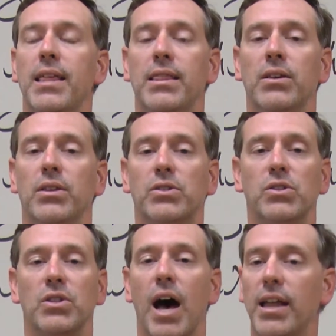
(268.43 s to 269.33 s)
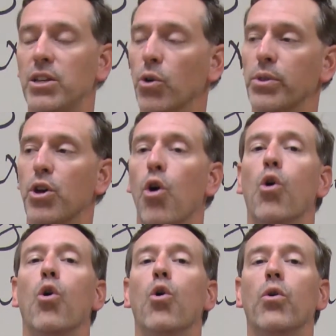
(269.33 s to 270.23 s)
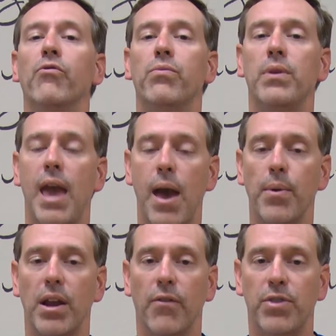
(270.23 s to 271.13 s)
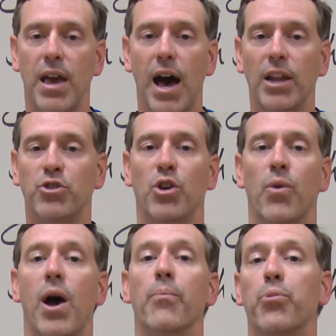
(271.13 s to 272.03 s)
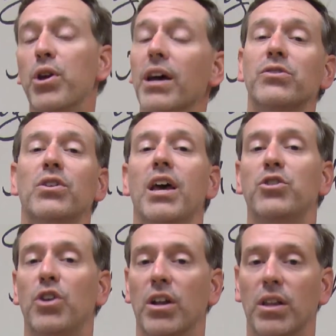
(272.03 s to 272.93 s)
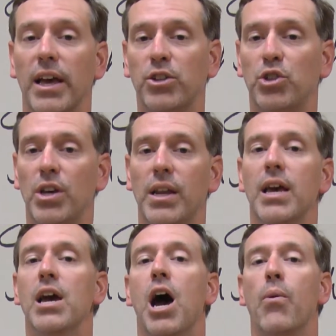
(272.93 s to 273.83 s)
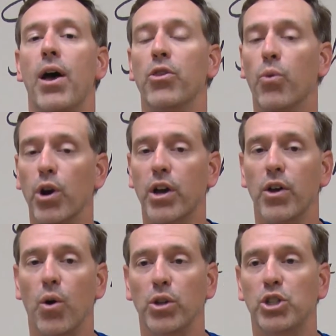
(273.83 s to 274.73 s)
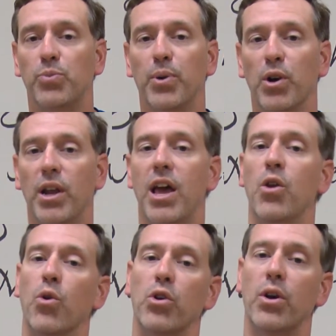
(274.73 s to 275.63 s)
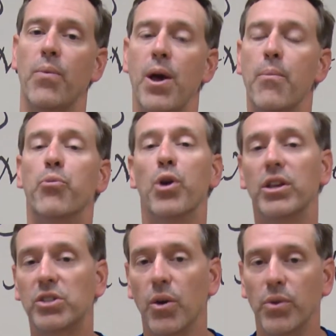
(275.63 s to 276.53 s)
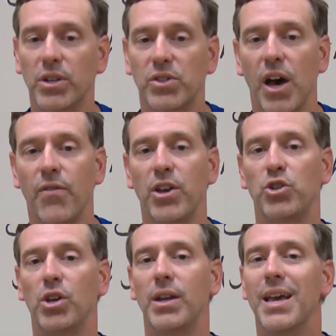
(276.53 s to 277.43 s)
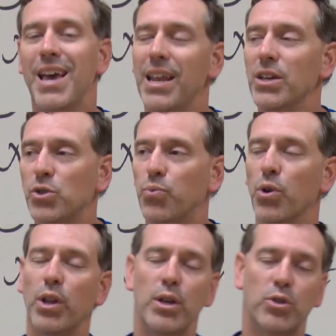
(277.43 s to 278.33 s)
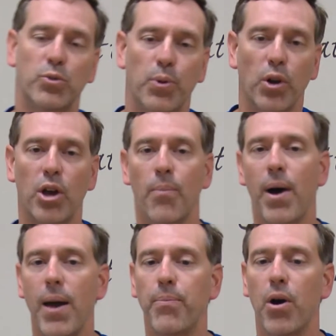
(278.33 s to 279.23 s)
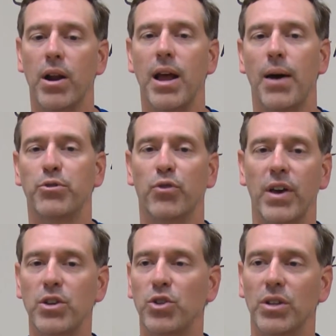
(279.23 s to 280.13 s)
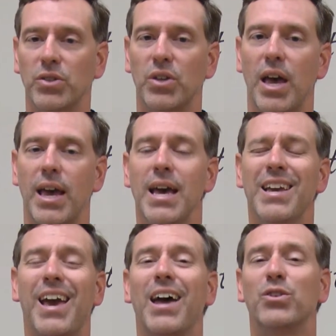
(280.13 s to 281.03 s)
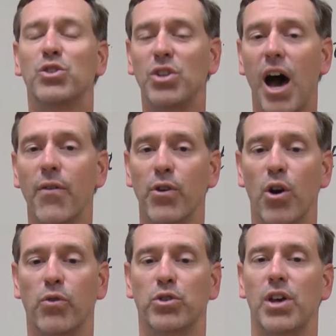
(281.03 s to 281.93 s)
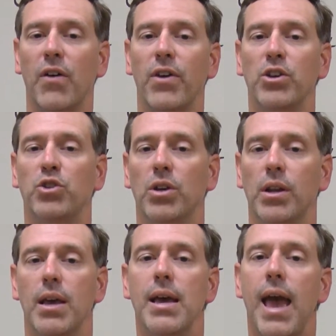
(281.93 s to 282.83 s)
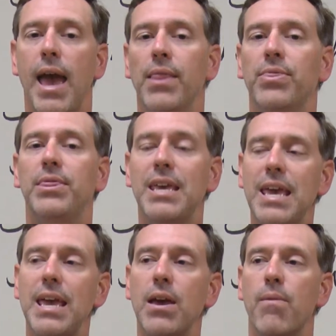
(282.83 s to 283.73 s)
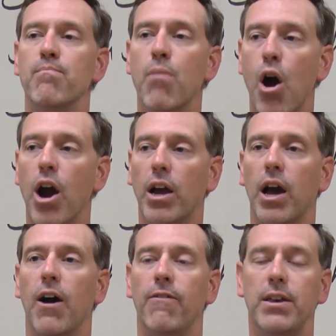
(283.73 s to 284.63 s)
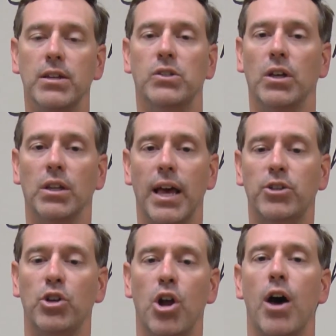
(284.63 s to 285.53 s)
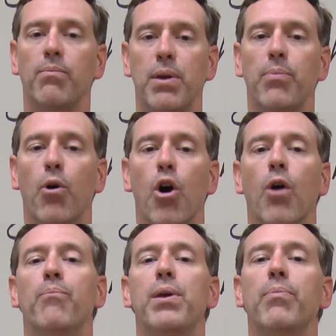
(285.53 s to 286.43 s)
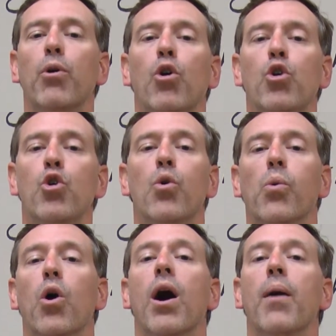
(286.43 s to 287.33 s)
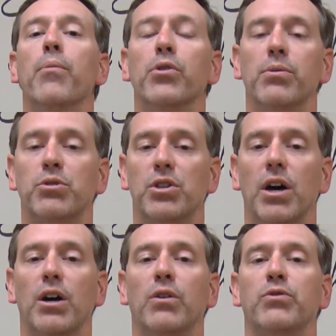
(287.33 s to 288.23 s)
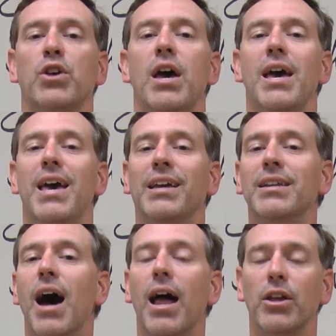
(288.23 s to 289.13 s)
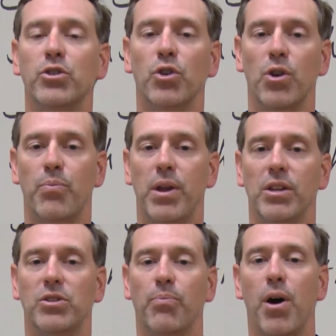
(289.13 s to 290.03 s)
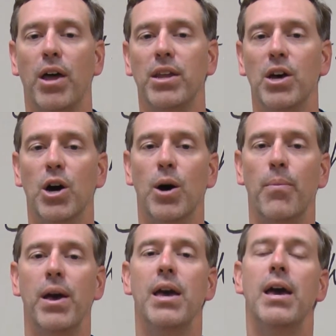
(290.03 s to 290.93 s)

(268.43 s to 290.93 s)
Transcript: This does not deal with the whole gamut of theology around predestination, election, around the work of the Holy Spirit in order to bring someone to salvation. It is really just purely on my part an observation to say God is sovereign over salvation, and the mark of his election on people are people who will humble themselves, acknowledge their dependence upon him,